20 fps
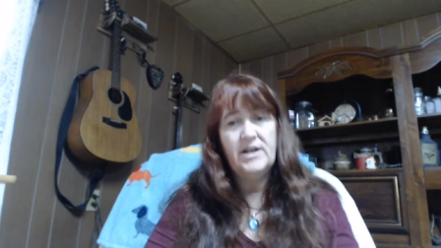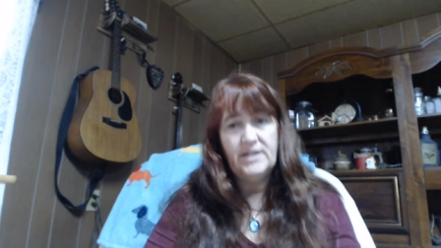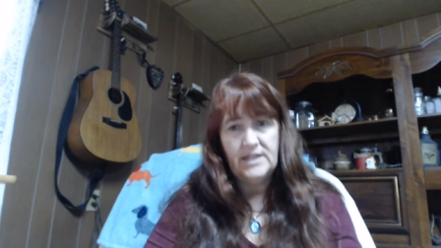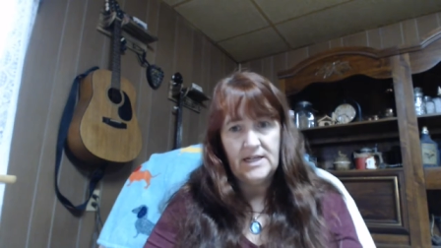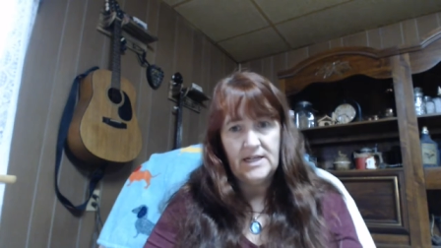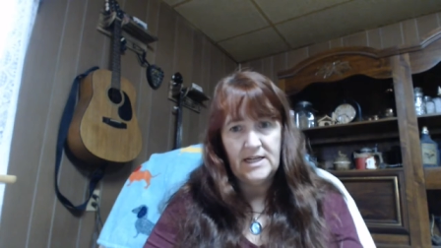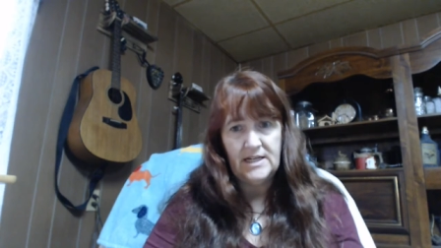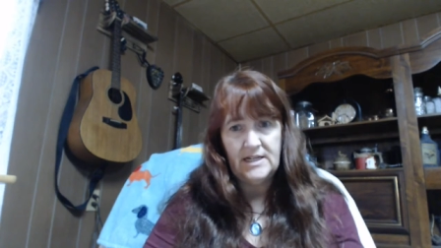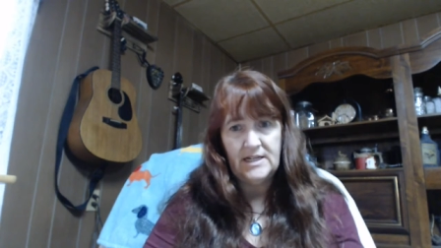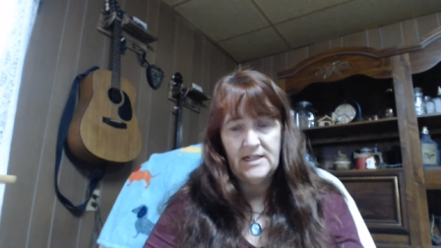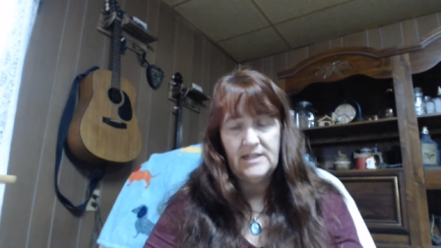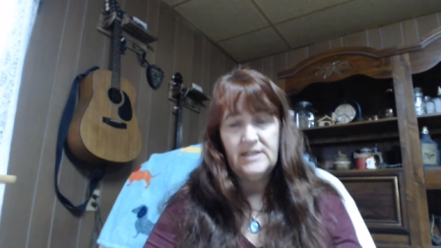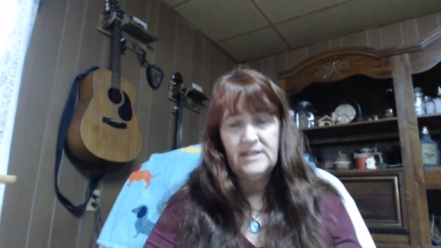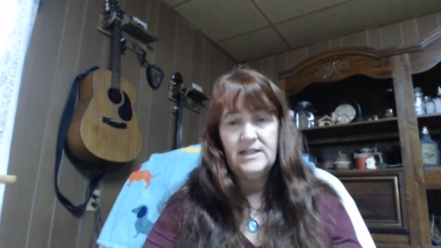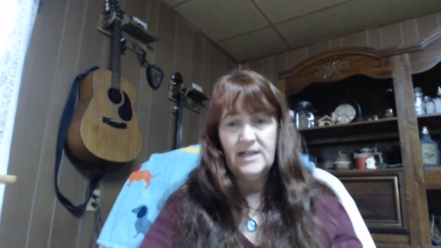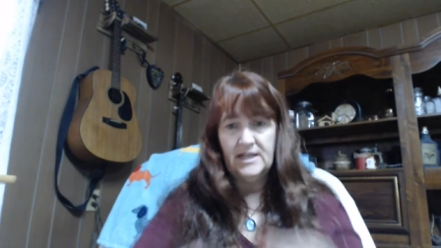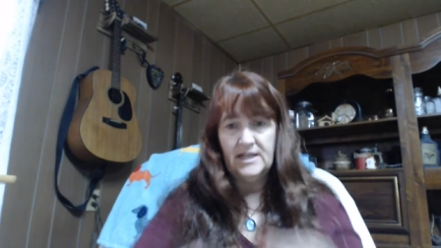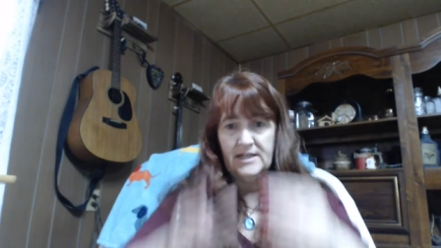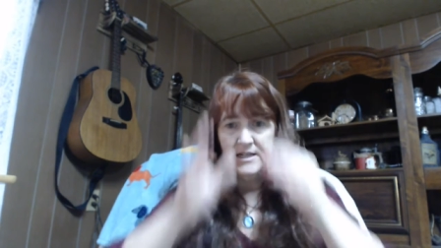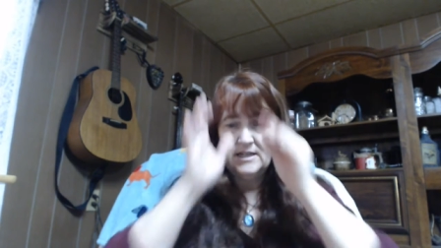done,
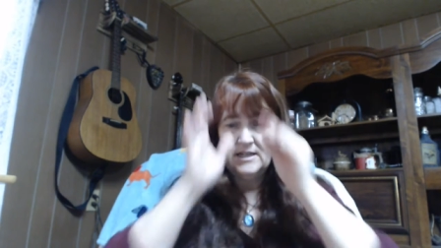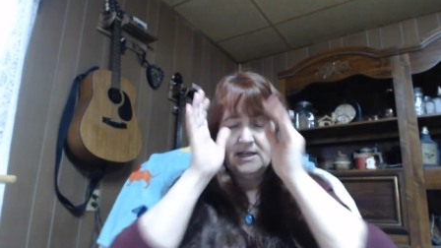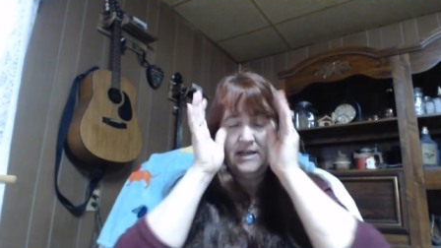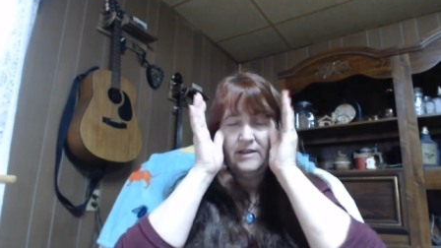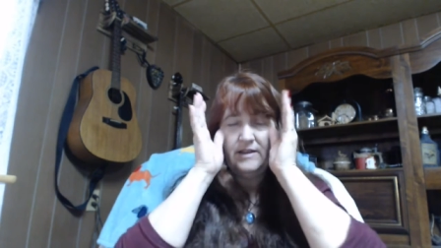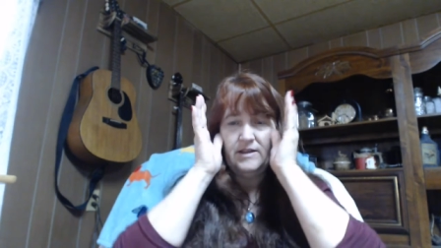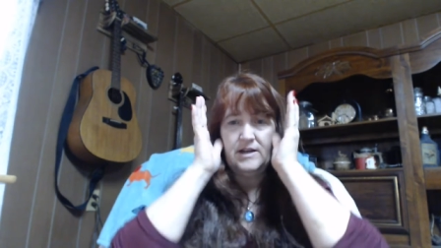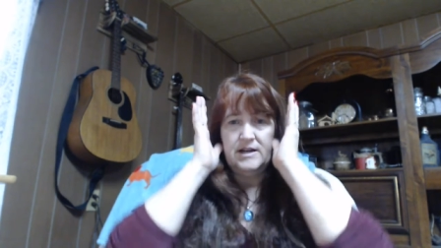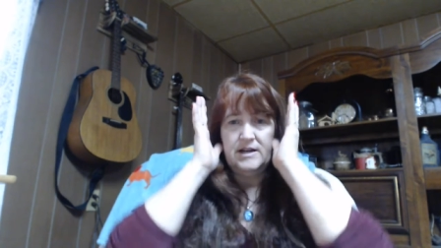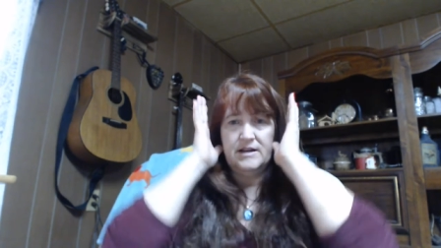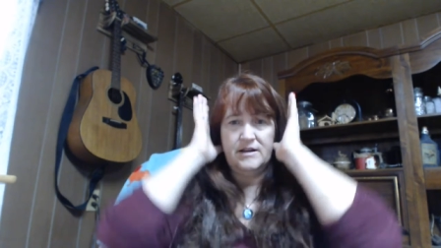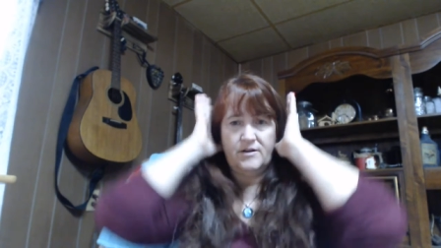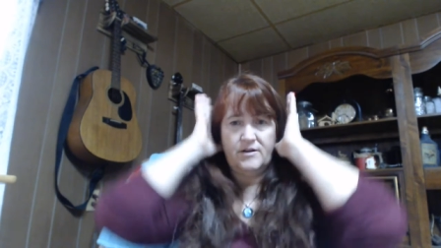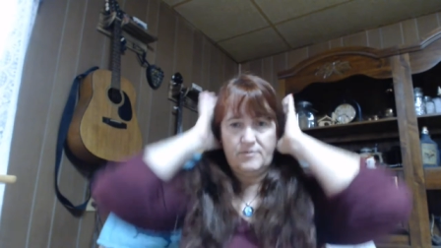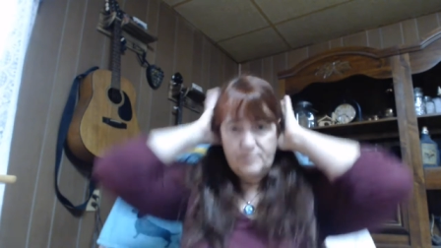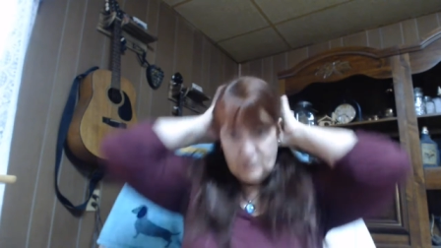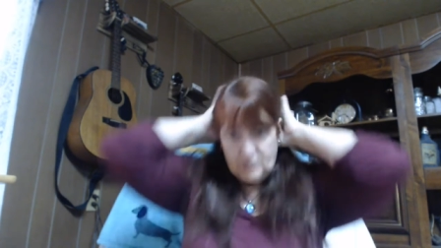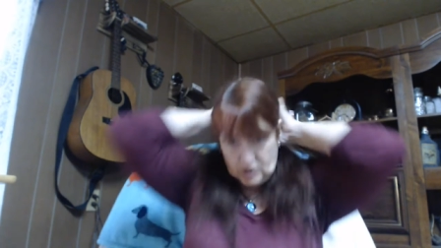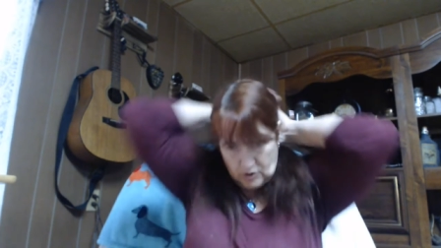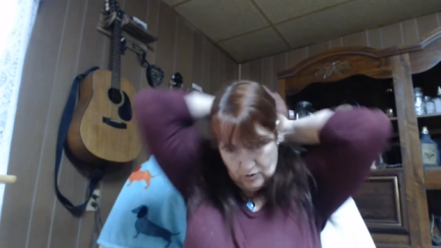done. And then I
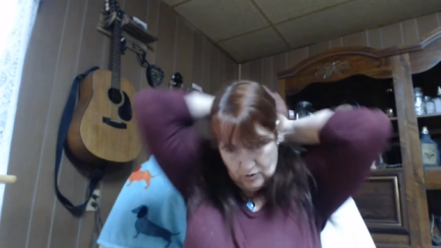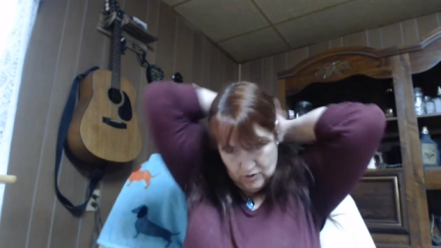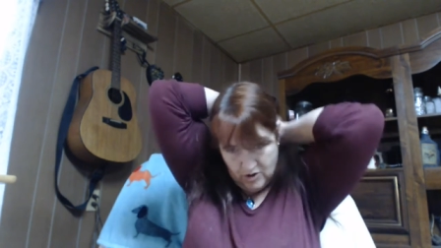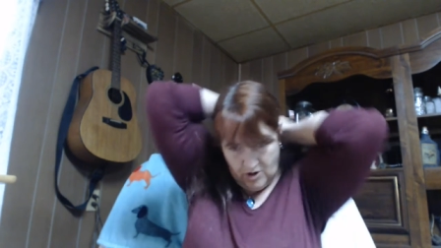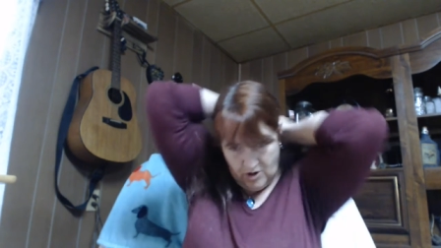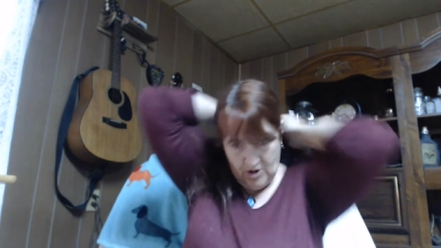hope to